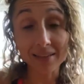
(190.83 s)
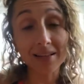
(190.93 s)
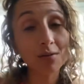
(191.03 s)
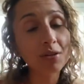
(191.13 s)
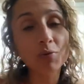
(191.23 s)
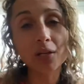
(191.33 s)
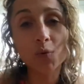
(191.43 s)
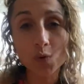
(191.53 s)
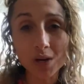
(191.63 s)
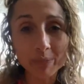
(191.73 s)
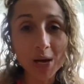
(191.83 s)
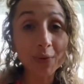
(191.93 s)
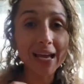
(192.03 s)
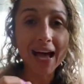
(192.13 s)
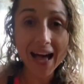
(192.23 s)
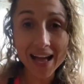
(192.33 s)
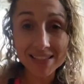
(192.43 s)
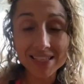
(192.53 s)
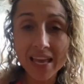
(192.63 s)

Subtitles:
I don't even want it warm. I want it hot.